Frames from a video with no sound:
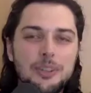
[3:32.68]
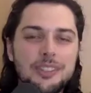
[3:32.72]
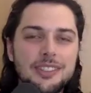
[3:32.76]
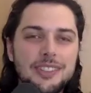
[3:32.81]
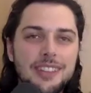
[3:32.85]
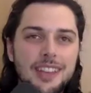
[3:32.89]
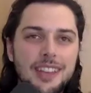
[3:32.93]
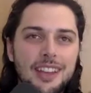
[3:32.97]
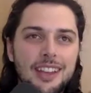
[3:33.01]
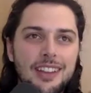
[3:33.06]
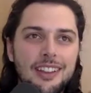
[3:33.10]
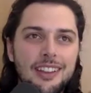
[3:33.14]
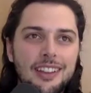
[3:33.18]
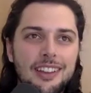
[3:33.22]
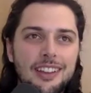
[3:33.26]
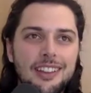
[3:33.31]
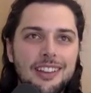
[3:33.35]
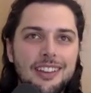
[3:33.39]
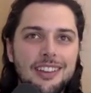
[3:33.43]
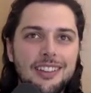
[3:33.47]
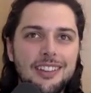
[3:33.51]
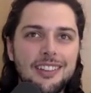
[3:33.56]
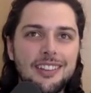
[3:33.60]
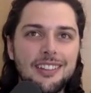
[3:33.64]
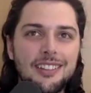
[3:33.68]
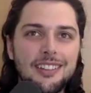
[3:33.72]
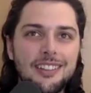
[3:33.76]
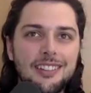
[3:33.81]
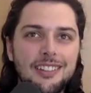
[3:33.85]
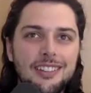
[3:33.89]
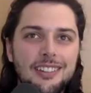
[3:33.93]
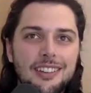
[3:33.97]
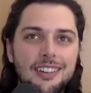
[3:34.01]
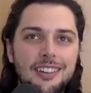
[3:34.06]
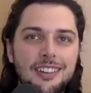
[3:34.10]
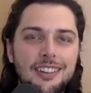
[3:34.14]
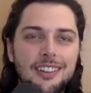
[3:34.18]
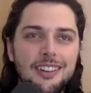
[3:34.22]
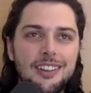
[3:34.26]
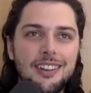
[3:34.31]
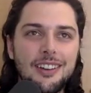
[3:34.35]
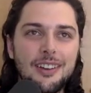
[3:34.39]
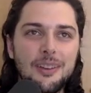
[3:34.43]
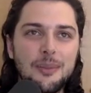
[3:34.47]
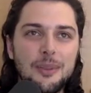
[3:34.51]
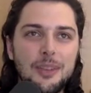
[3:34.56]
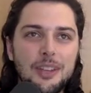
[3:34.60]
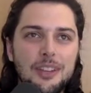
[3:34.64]
was that like?
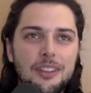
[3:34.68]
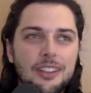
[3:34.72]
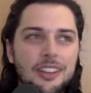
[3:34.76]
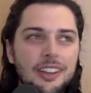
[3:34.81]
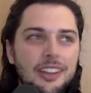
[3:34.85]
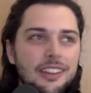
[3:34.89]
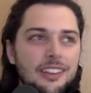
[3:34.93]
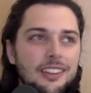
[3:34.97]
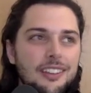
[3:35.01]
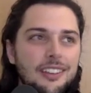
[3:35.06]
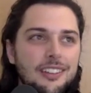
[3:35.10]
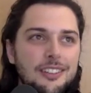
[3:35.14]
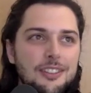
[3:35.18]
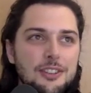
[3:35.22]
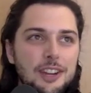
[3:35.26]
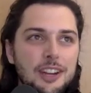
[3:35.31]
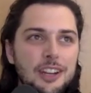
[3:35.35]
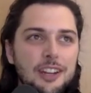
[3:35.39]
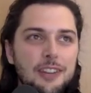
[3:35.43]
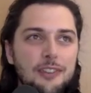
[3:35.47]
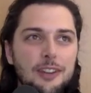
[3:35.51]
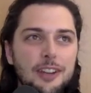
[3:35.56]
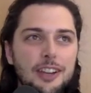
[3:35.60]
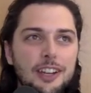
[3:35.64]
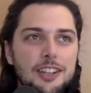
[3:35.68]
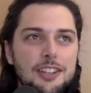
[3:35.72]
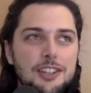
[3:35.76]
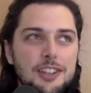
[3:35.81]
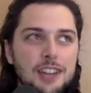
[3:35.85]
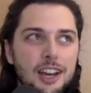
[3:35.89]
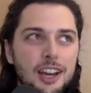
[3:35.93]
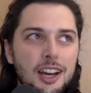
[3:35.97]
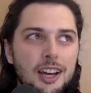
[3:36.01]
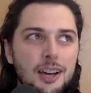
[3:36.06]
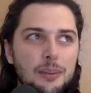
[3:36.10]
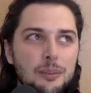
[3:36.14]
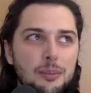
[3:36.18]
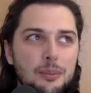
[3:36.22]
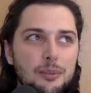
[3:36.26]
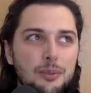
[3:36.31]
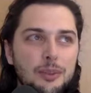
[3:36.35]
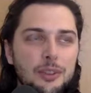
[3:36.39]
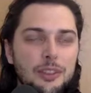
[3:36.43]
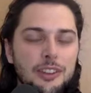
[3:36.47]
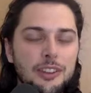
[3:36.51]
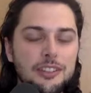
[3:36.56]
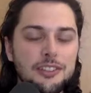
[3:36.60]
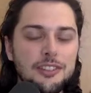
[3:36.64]
I mean, like trying to find a job
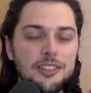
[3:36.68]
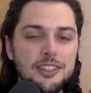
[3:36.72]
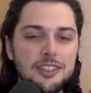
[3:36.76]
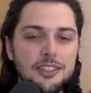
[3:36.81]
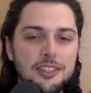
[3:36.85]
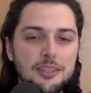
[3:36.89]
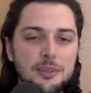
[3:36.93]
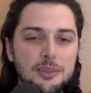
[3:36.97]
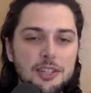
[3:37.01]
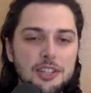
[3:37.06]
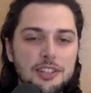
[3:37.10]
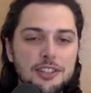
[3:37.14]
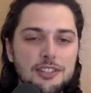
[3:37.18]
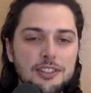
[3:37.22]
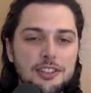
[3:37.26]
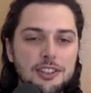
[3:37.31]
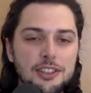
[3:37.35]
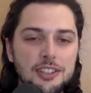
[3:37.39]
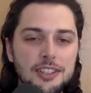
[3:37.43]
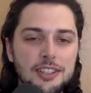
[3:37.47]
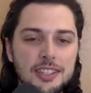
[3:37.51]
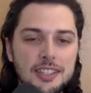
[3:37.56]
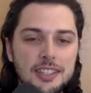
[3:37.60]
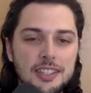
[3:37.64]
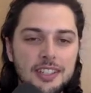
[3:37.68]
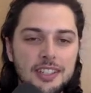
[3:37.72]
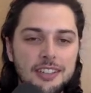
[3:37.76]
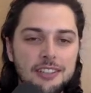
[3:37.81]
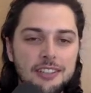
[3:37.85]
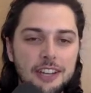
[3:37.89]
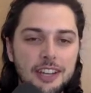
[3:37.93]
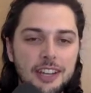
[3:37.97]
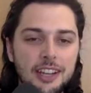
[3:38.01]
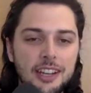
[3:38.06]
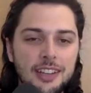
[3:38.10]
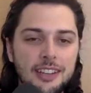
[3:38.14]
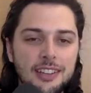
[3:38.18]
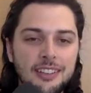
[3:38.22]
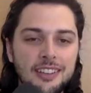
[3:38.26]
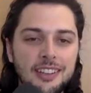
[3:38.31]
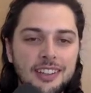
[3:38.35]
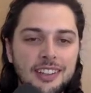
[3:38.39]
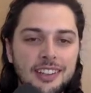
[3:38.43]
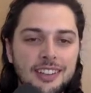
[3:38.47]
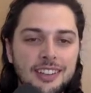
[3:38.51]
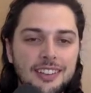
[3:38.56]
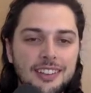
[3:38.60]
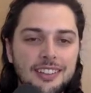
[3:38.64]
when there's like so much uncertainty, right?
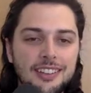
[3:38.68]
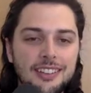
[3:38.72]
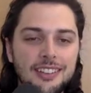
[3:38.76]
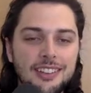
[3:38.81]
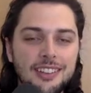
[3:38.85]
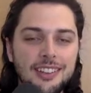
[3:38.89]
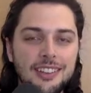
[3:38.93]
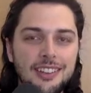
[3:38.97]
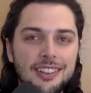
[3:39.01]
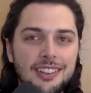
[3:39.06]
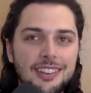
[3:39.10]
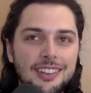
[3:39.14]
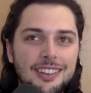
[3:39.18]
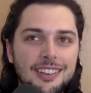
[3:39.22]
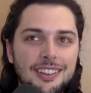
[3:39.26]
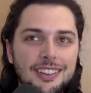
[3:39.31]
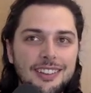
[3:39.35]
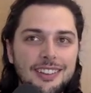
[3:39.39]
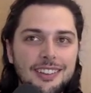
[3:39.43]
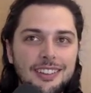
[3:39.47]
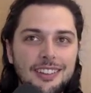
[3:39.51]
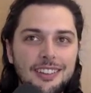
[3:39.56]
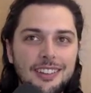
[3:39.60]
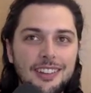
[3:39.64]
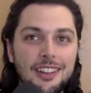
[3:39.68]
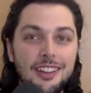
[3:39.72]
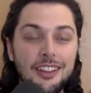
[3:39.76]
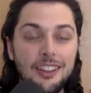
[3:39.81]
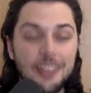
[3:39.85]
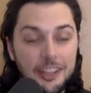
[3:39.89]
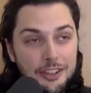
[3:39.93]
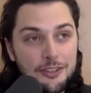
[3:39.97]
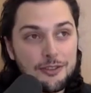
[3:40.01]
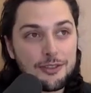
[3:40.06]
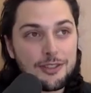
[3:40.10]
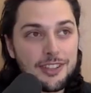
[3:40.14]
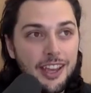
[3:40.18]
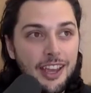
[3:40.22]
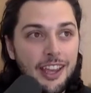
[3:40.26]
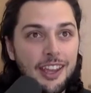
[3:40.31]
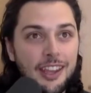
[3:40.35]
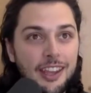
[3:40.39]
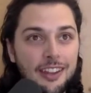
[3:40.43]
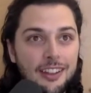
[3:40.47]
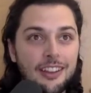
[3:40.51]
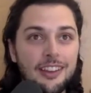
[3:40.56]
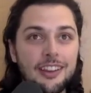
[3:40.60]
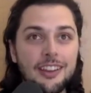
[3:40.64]
Like you
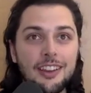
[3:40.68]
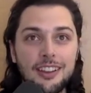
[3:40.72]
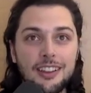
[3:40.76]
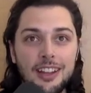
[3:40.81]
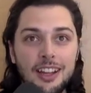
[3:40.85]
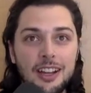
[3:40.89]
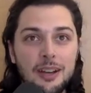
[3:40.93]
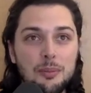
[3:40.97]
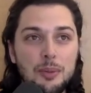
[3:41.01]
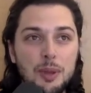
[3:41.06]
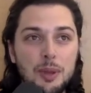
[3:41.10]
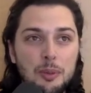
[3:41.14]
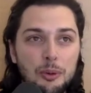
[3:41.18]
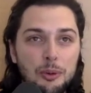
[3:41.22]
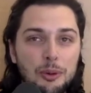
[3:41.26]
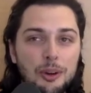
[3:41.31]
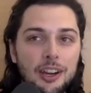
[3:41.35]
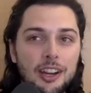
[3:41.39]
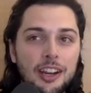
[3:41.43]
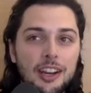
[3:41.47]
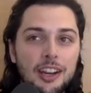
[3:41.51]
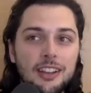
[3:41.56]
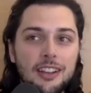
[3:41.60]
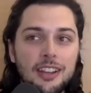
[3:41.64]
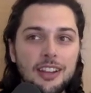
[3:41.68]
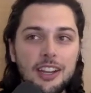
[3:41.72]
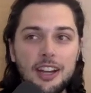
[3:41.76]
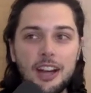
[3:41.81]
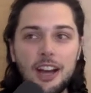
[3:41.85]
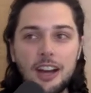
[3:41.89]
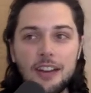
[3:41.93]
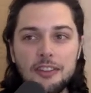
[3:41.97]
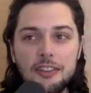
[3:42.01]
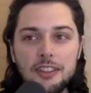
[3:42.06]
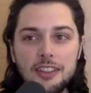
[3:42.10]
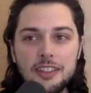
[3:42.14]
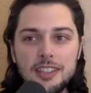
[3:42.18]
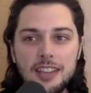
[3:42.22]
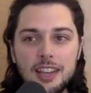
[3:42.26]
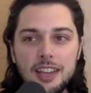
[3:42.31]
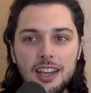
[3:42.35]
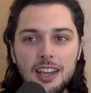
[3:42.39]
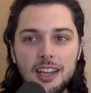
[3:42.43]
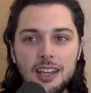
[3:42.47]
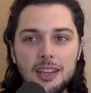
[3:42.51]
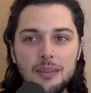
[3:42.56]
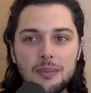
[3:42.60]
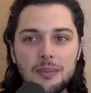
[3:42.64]
said, like a lot of people were getting laid off at the
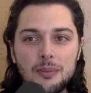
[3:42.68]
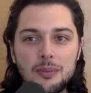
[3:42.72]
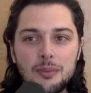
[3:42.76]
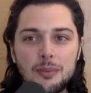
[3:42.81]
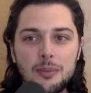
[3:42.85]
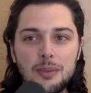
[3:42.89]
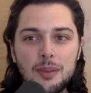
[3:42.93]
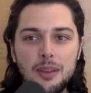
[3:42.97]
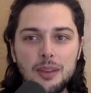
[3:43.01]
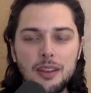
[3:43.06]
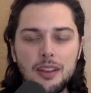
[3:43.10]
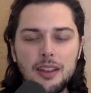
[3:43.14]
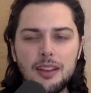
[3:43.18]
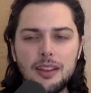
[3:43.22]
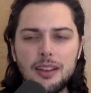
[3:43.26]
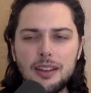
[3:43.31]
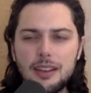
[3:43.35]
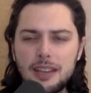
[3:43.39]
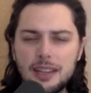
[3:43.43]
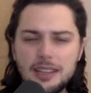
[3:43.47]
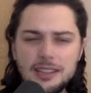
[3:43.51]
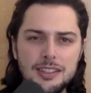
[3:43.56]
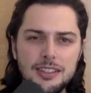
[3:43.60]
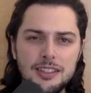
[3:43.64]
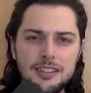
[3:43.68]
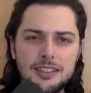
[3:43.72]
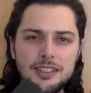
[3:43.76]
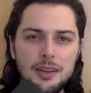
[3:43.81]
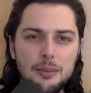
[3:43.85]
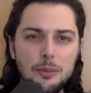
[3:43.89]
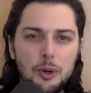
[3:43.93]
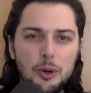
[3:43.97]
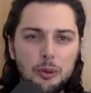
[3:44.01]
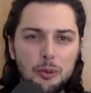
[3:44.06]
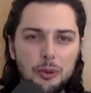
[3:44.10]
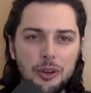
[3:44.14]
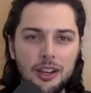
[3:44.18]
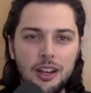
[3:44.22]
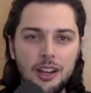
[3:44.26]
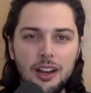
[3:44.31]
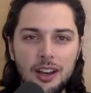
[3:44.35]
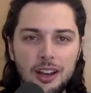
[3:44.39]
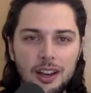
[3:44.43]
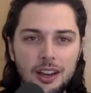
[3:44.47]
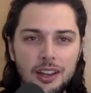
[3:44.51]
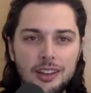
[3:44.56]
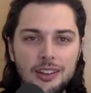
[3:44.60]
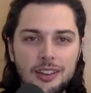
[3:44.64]
time, and then like as the summer went
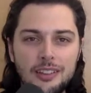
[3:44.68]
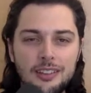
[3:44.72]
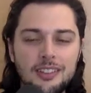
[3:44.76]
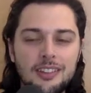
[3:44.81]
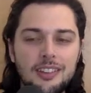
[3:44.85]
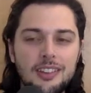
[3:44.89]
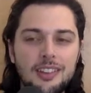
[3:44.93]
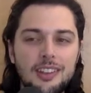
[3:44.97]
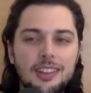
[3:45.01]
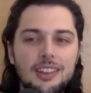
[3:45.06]
on,